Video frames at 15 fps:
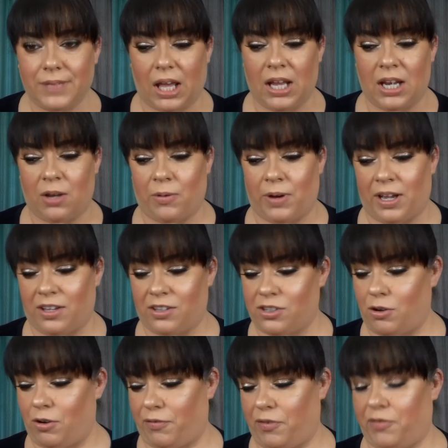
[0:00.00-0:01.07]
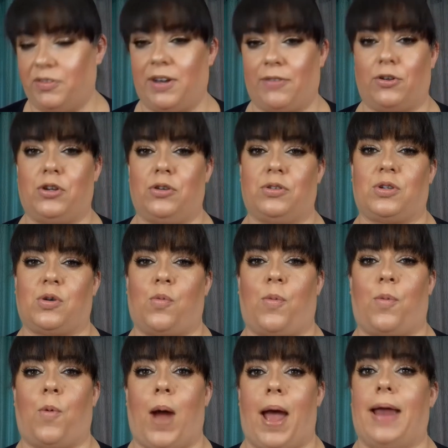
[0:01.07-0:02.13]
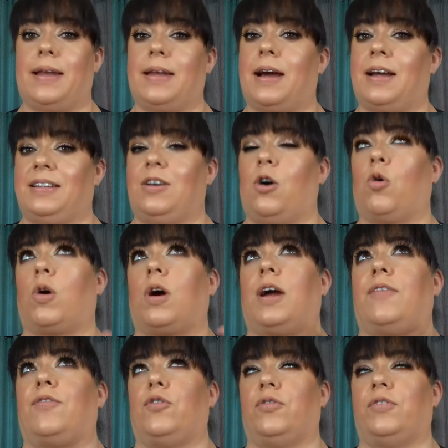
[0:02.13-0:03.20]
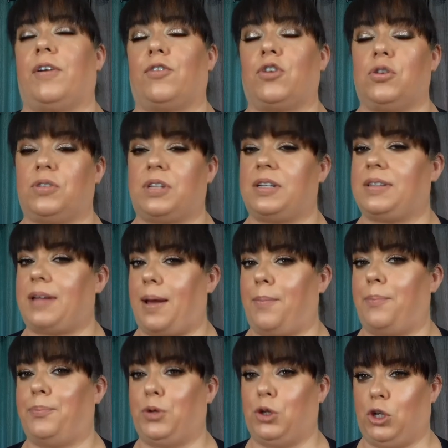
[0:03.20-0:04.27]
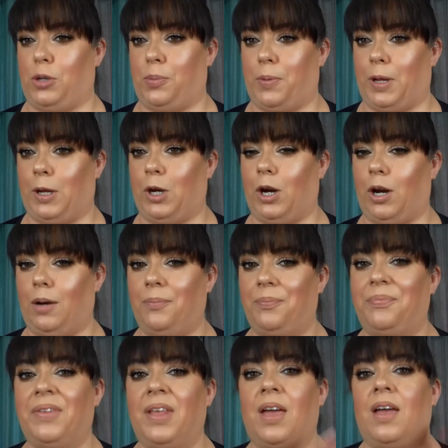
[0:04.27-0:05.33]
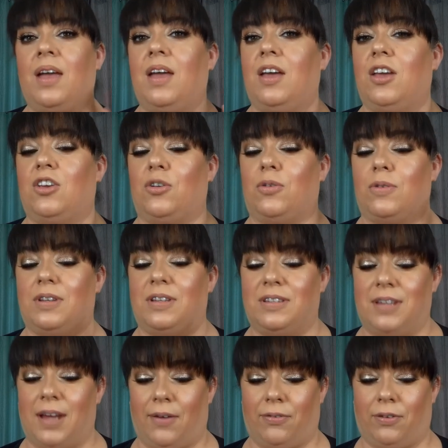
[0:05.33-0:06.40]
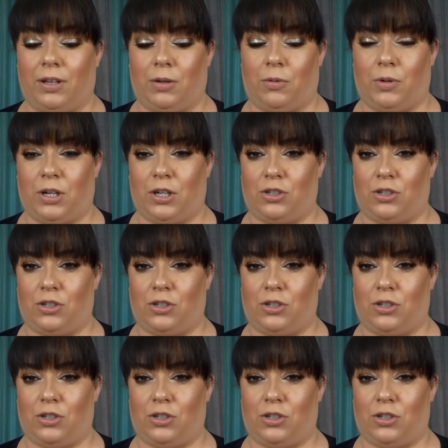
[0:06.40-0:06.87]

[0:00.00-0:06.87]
Anyway, so if you've never used a wet, or if you've never used a damp beauty blender, you definitely want to